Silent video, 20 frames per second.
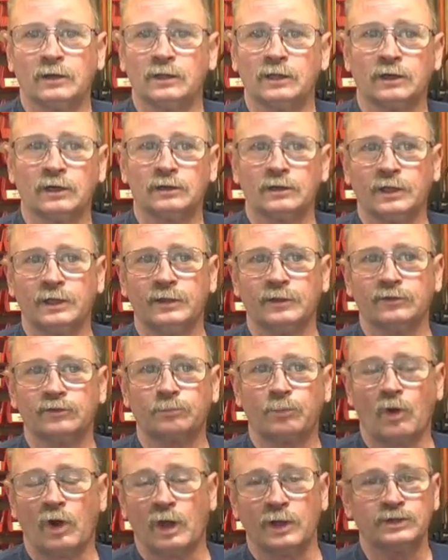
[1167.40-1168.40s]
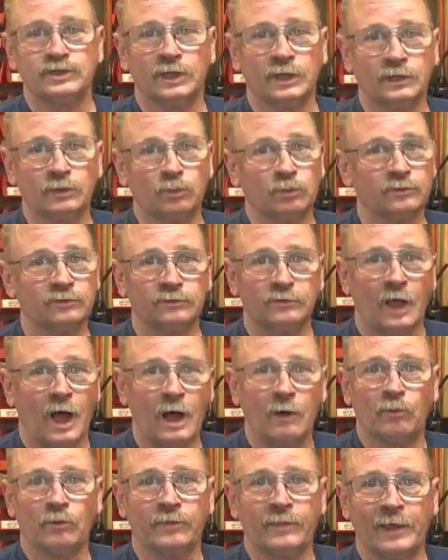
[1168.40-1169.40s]
clearly this project was
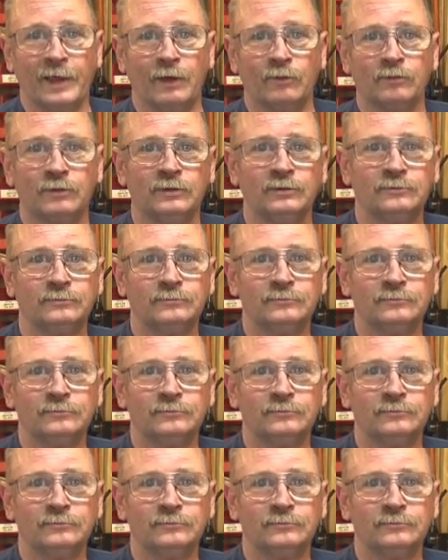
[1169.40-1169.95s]
not without